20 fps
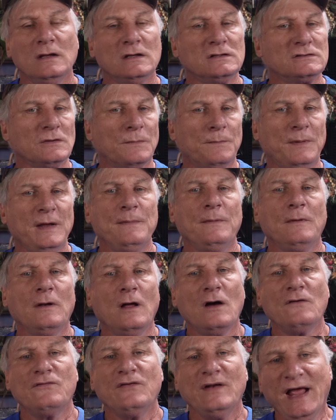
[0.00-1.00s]
So people
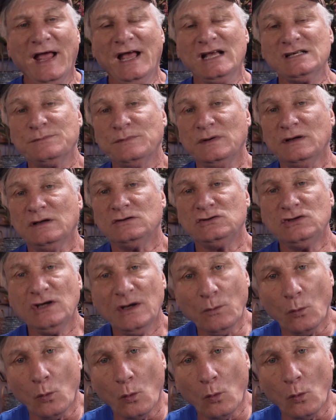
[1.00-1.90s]
often ask me, Chip,